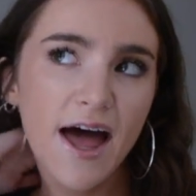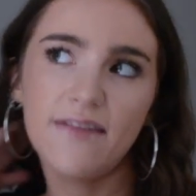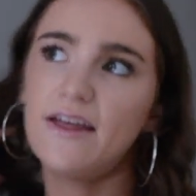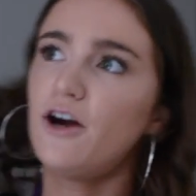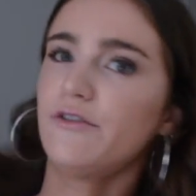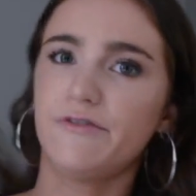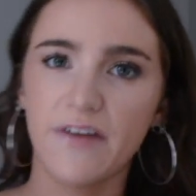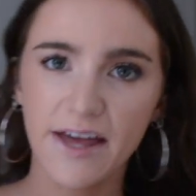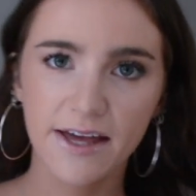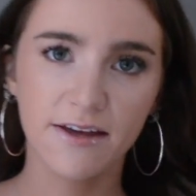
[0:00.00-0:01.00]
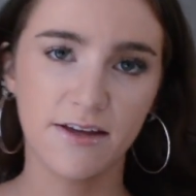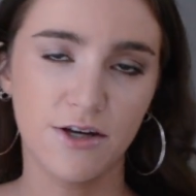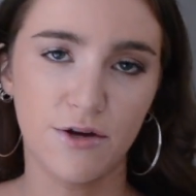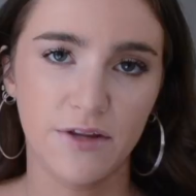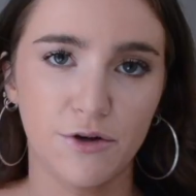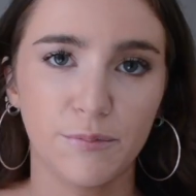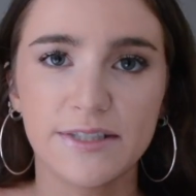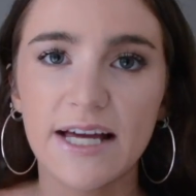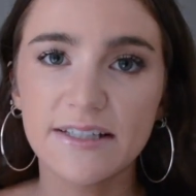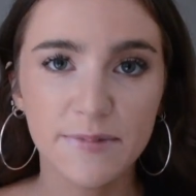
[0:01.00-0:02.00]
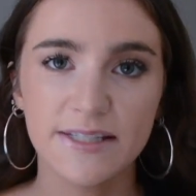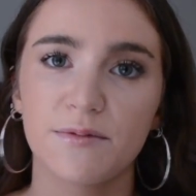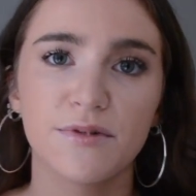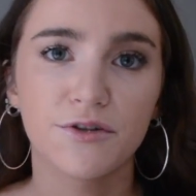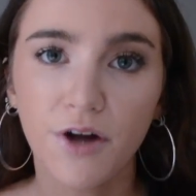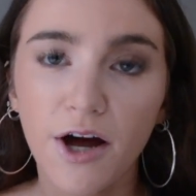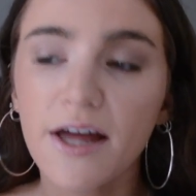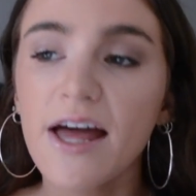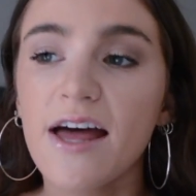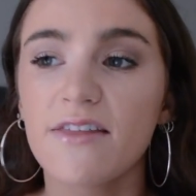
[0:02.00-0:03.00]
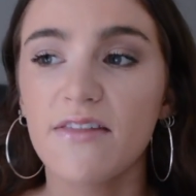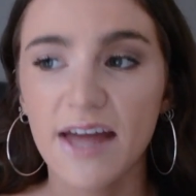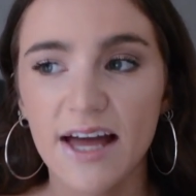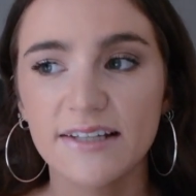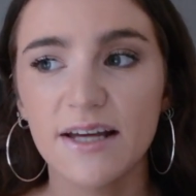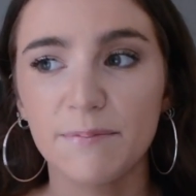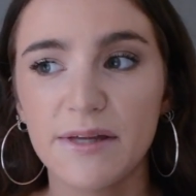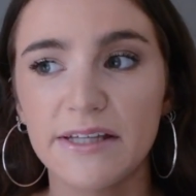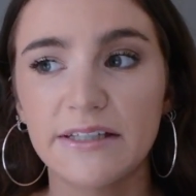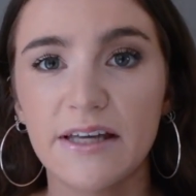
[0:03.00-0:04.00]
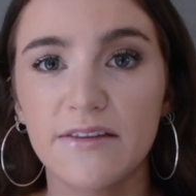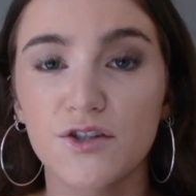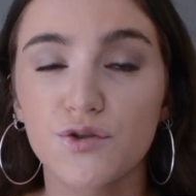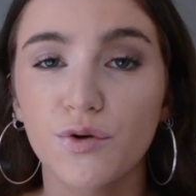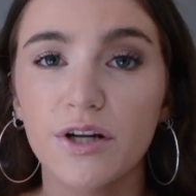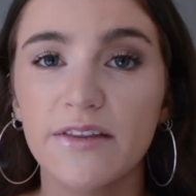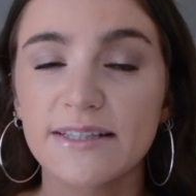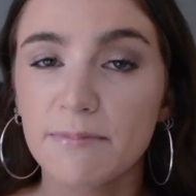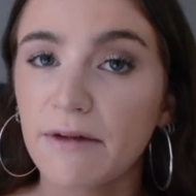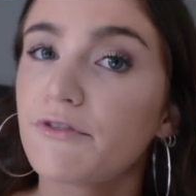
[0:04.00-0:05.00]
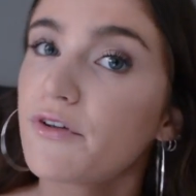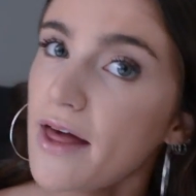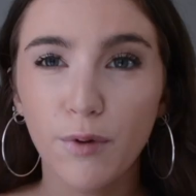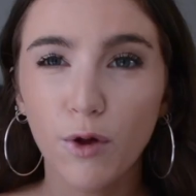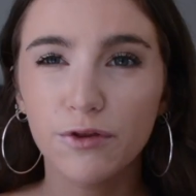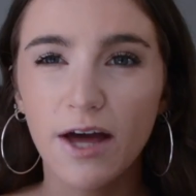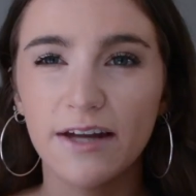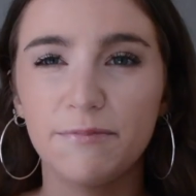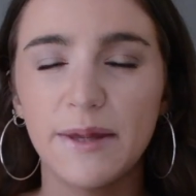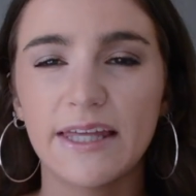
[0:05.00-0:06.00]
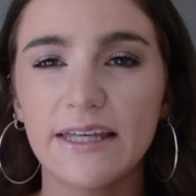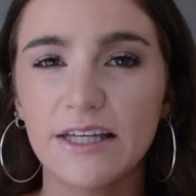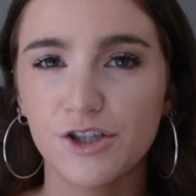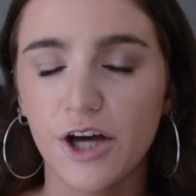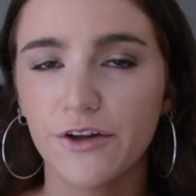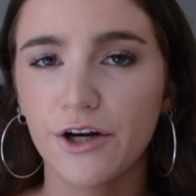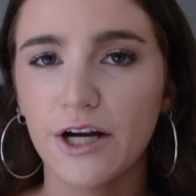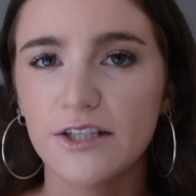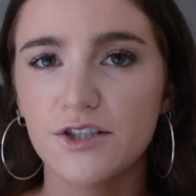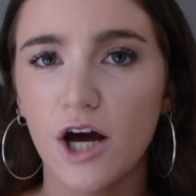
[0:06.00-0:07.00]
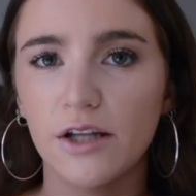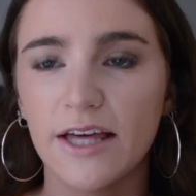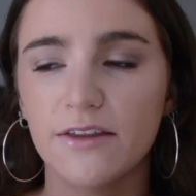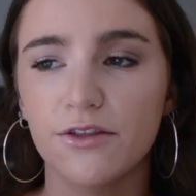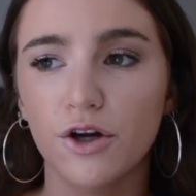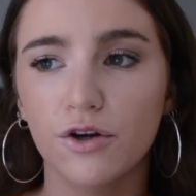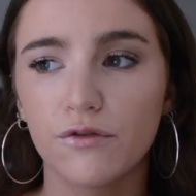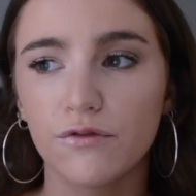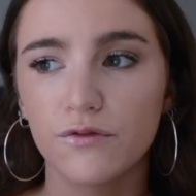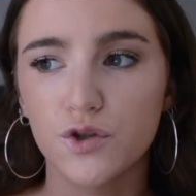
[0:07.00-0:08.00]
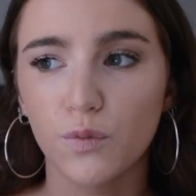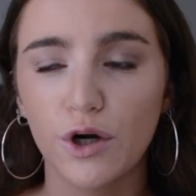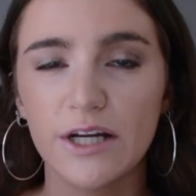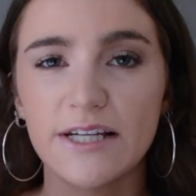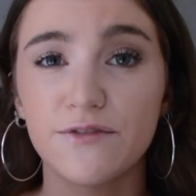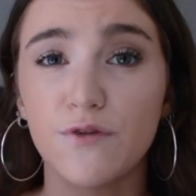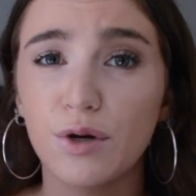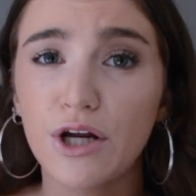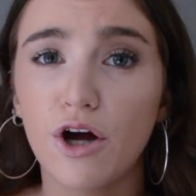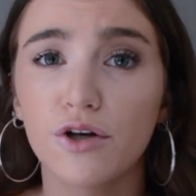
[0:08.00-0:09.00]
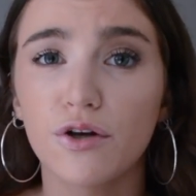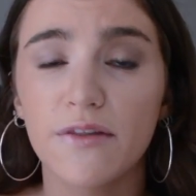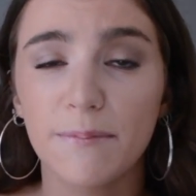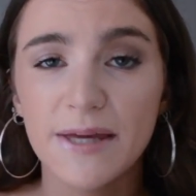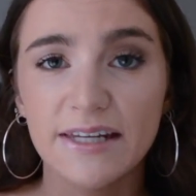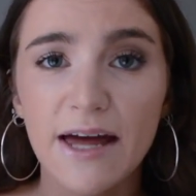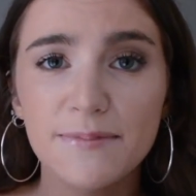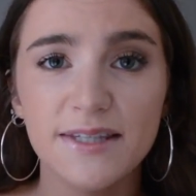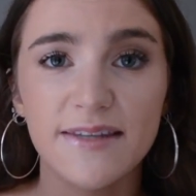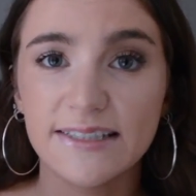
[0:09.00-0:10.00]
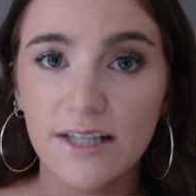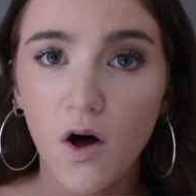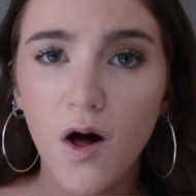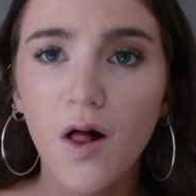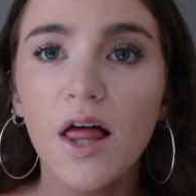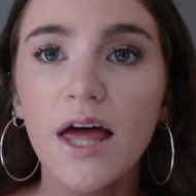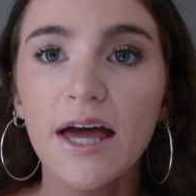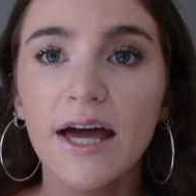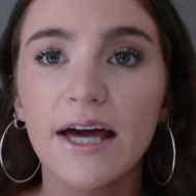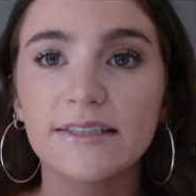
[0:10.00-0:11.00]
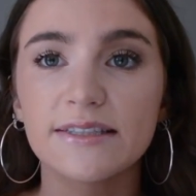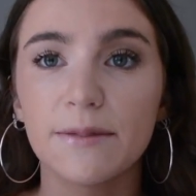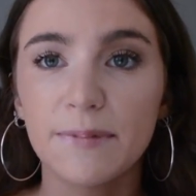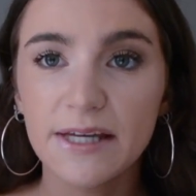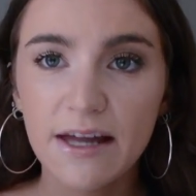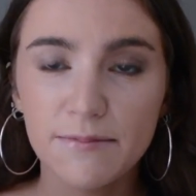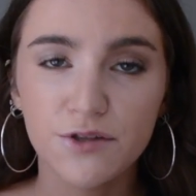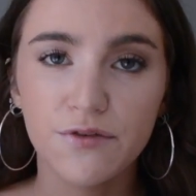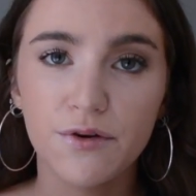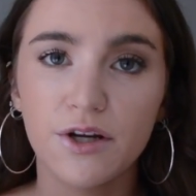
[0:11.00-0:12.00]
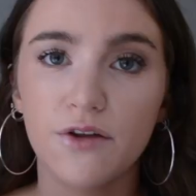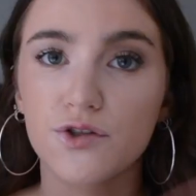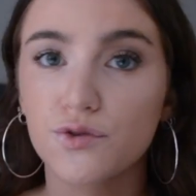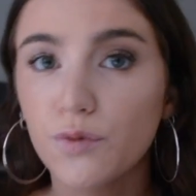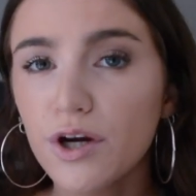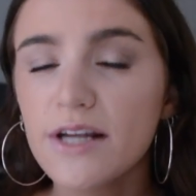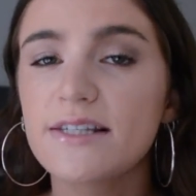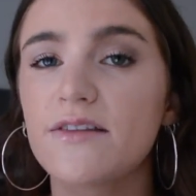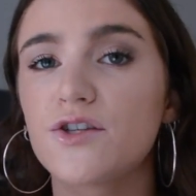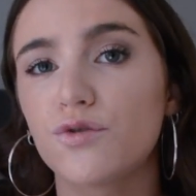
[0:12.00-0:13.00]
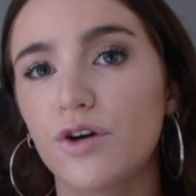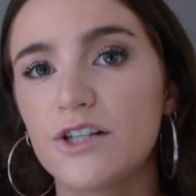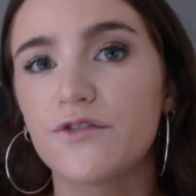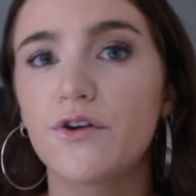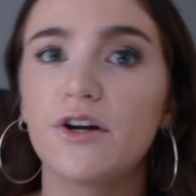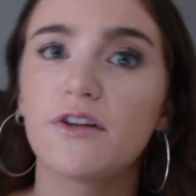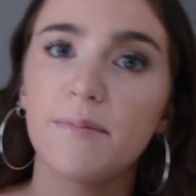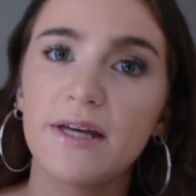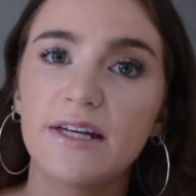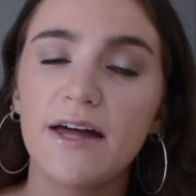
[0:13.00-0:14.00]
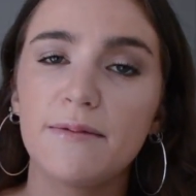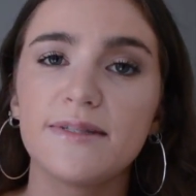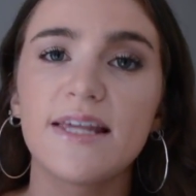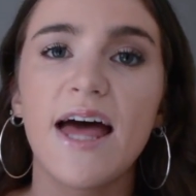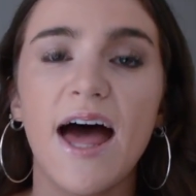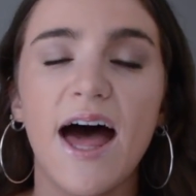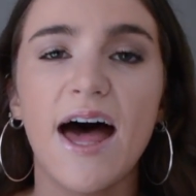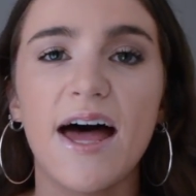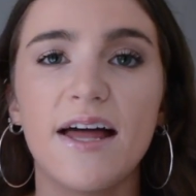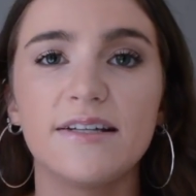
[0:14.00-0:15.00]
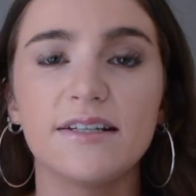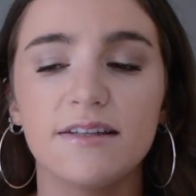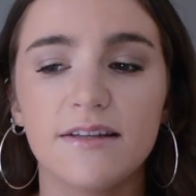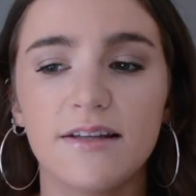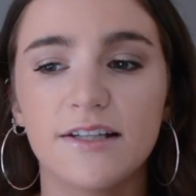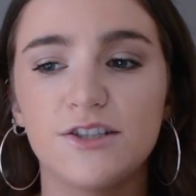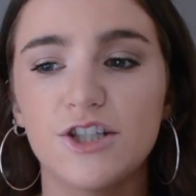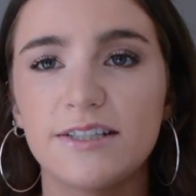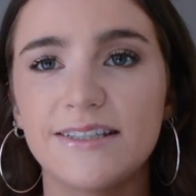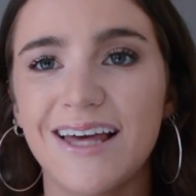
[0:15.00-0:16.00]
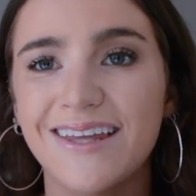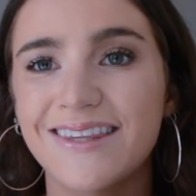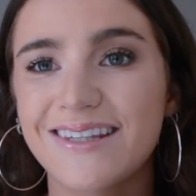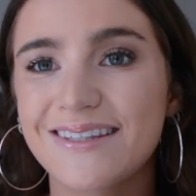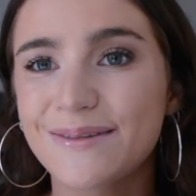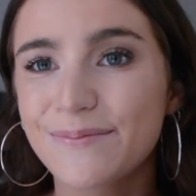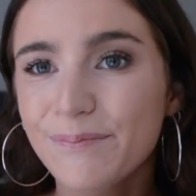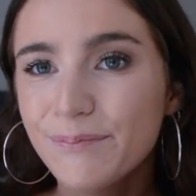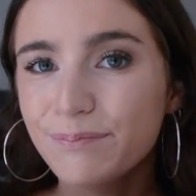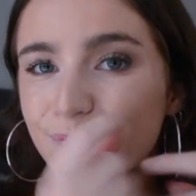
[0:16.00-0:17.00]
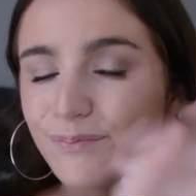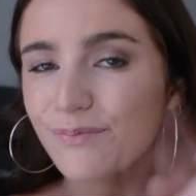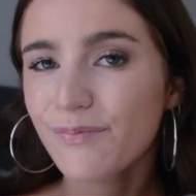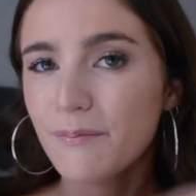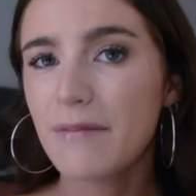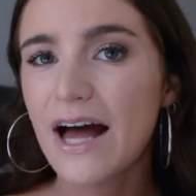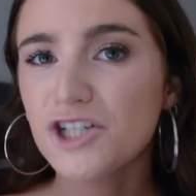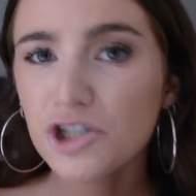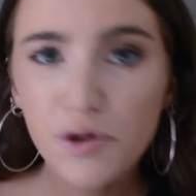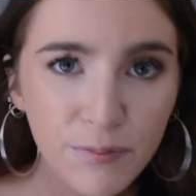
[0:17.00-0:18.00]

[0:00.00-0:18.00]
and they aren't fake, you know, they don't pretend to be someone they're not, then they end up being in the sorority that's meant for them. Both kind of picking each other. It's not like the sorority is voting on the PNMs and that's all. It's the PNMs are voting on the sororities and the sororities are voting on the PNMs, and it's just like this magical